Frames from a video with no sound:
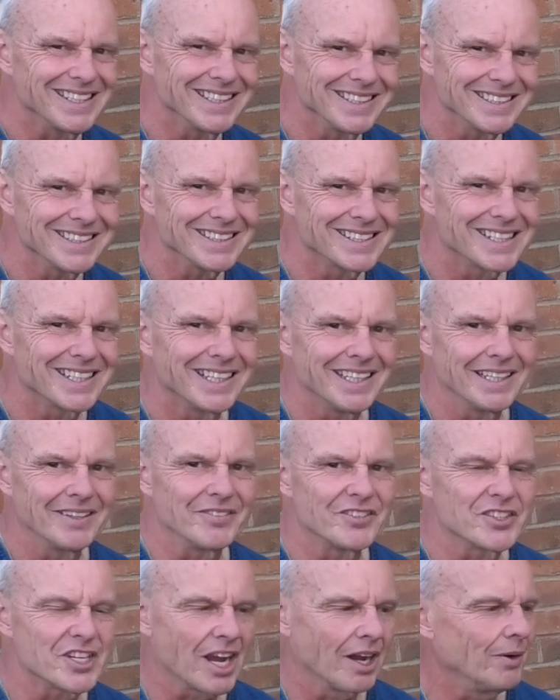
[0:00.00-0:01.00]
didn't seem
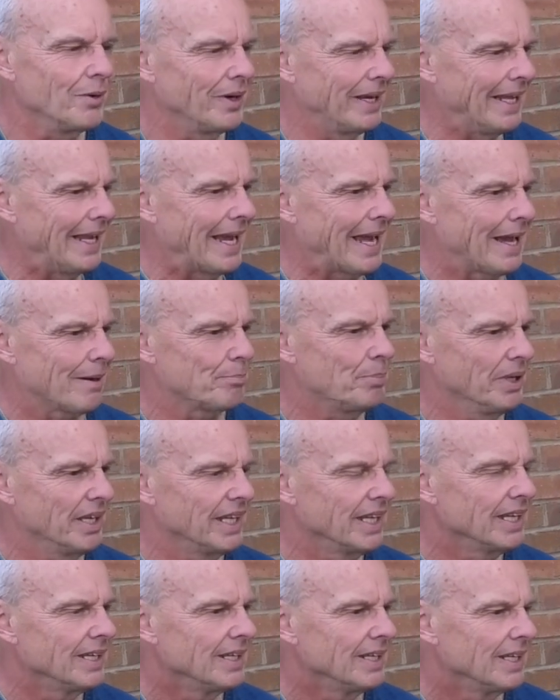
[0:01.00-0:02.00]
totally
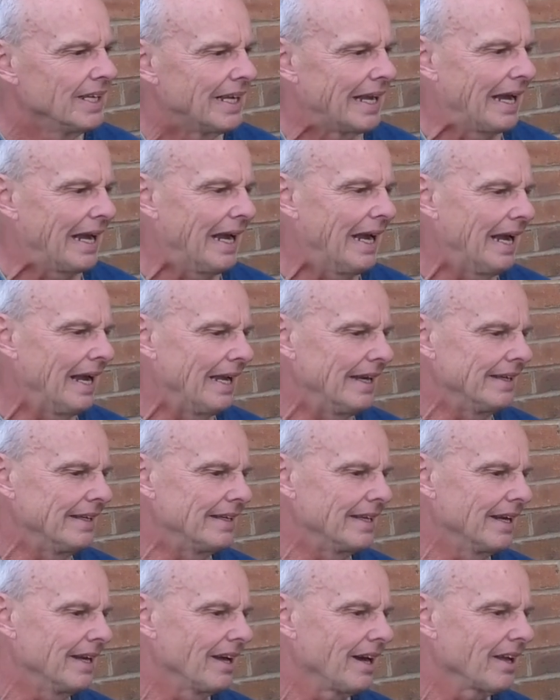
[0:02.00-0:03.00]
happy
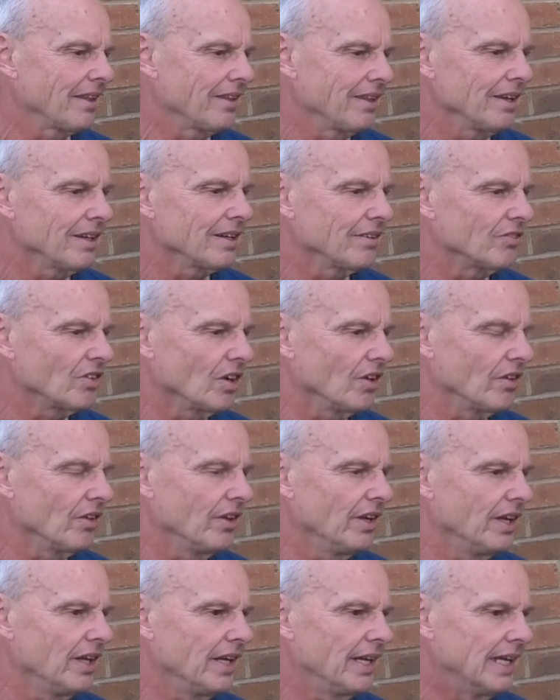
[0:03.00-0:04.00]
and uh, I think I've got
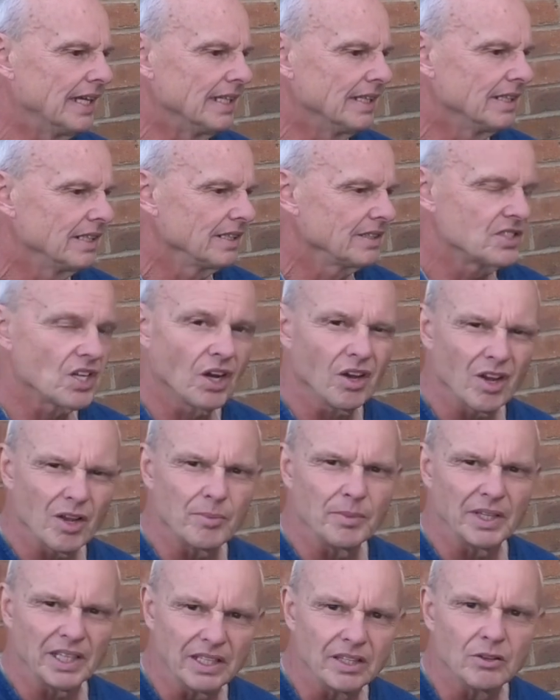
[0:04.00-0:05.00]
the
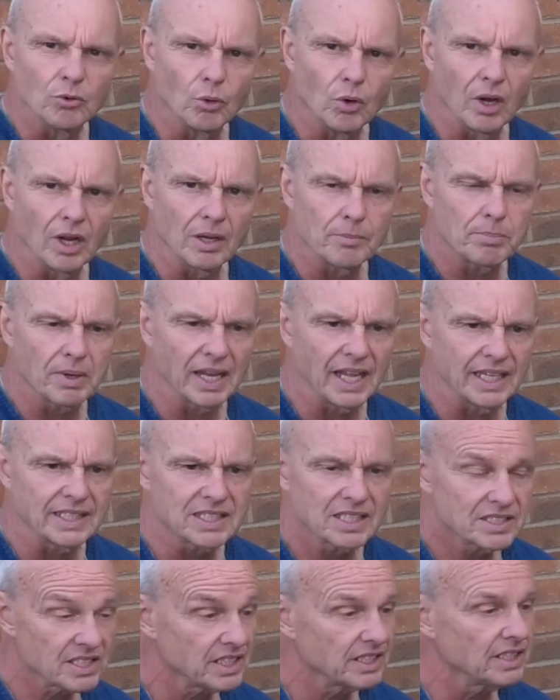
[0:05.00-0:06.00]
timing in the right place
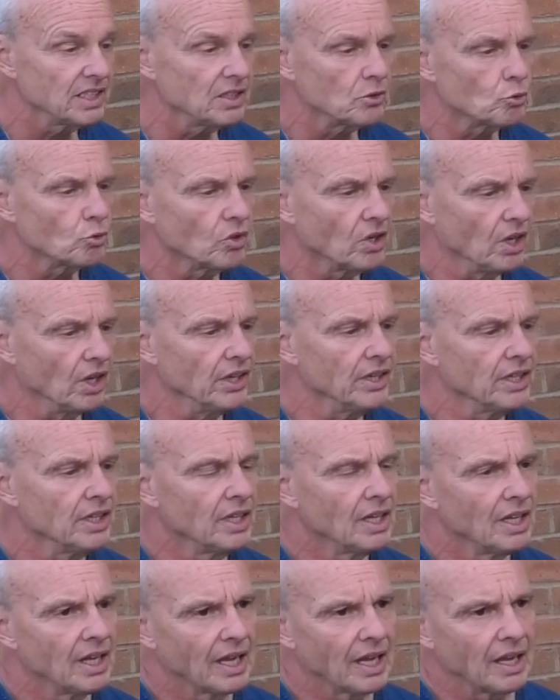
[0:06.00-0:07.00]
because it did run
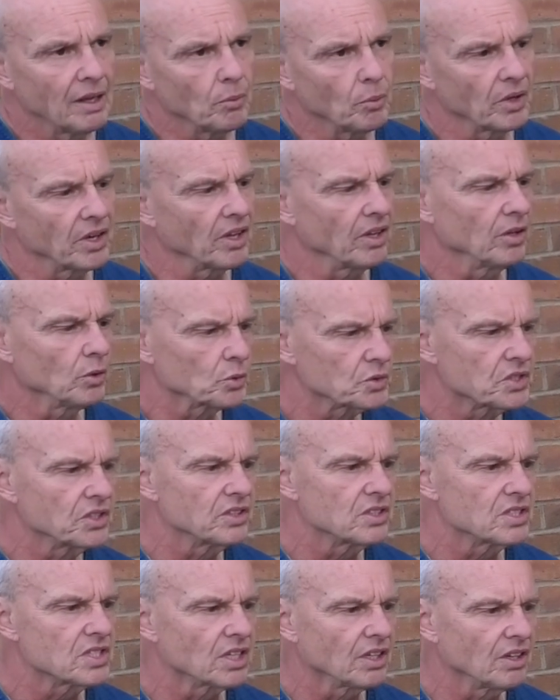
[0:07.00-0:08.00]
and when I altered
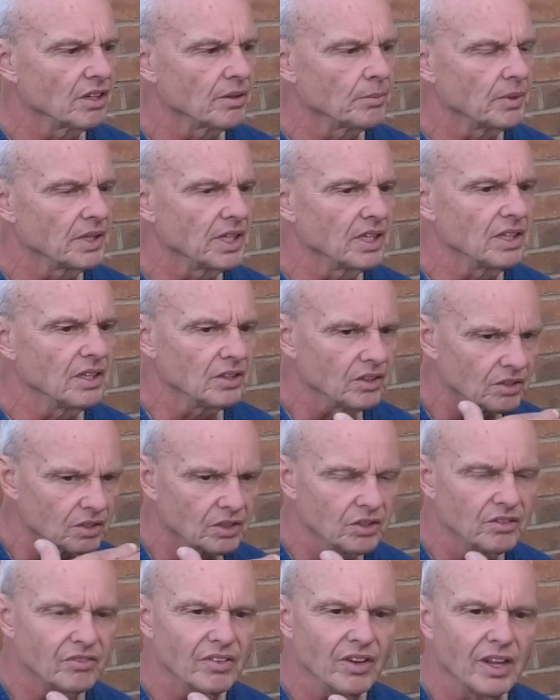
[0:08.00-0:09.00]
the timing you
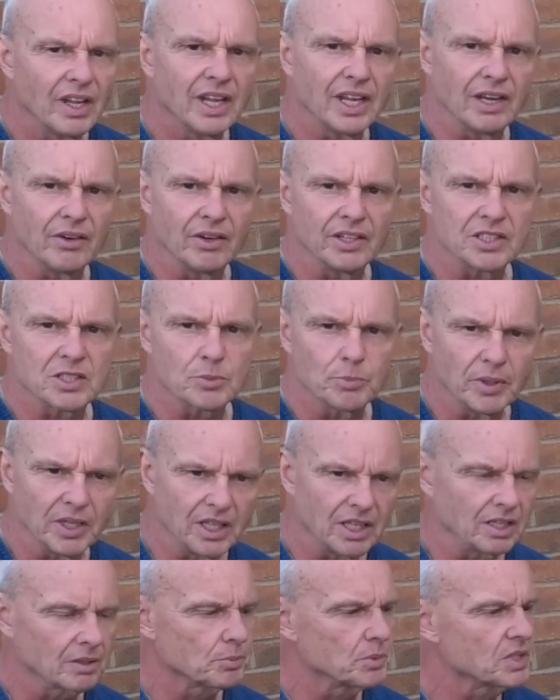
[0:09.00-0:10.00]
could hear it
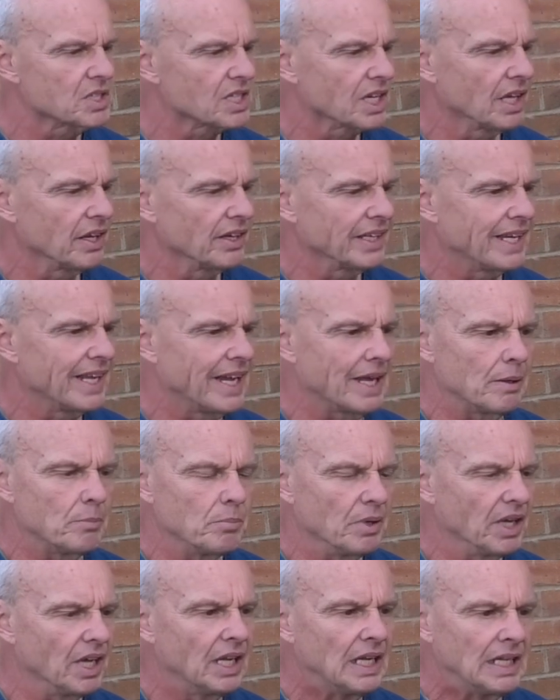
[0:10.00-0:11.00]
speeding up and slowing down
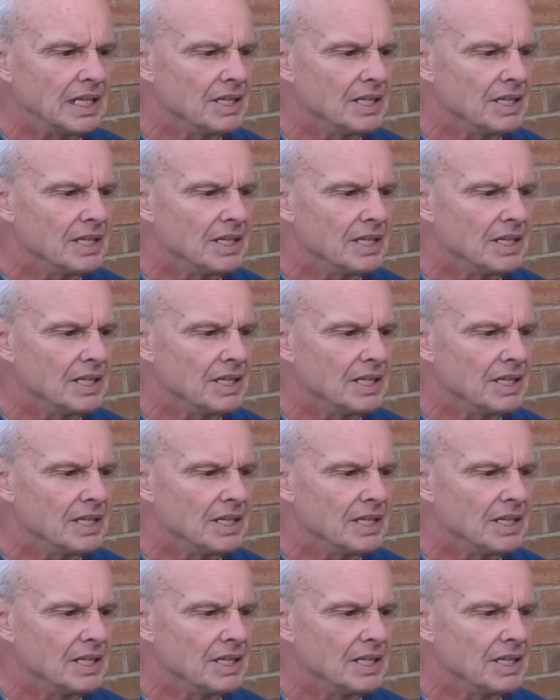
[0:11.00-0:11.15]
but